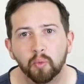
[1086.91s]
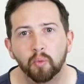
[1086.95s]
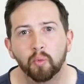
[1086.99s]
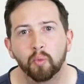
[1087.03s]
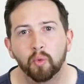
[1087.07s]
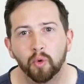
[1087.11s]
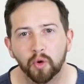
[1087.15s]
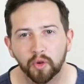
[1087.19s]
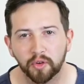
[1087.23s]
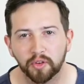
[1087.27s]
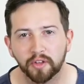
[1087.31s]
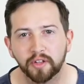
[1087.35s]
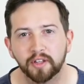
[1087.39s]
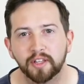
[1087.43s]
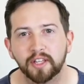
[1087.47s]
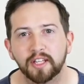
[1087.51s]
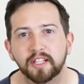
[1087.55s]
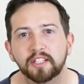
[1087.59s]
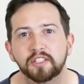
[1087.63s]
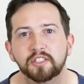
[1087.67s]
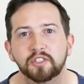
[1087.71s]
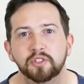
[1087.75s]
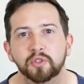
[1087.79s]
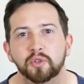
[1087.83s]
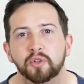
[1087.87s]
want
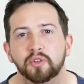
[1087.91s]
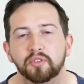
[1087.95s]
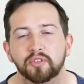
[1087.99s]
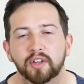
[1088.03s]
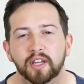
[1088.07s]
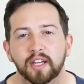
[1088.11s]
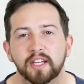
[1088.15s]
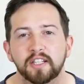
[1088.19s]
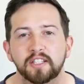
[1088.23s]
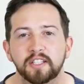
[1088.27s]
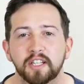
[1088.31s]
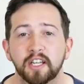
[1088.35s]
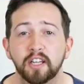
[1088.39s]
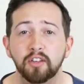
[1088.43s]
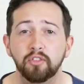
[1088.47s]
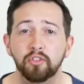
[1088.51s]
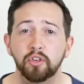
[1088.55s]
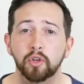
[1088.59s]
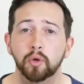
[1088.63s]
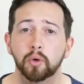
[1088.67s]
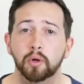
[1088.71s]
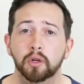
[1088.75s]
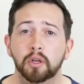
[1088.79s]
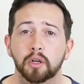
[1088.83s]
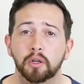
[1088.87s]
this sort of case if
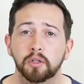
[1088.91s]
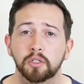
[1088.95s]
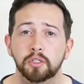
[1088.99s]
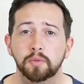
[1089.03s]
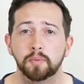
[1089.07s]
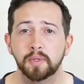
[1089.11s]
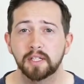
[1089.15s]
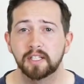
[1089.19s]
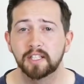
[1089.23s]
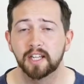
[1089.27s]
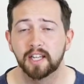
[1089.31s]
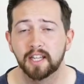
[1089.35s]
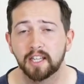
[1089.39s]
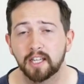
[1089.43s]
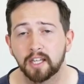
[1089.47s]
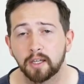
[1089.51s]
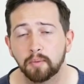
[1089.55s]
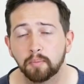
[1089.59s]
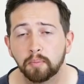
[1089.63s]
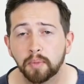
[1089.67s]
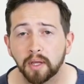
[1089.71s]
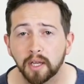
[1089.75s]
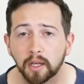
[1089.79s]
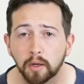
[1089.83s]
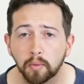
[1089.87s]
you're going to be
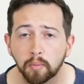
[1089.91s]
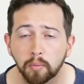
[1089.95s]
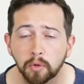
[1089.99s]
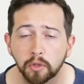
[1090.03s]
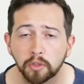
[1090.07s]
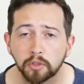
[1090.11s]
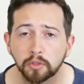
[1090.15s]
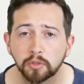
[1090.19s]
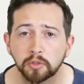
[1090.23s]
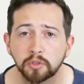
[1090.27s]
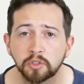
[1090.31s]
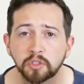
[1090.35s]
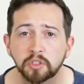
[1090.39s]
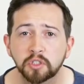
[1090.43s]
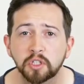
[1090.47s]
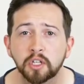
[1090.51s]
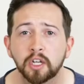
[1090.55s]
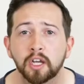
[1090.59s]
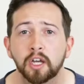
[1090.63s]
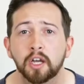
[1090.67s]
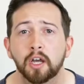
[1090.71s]
taking bigger models.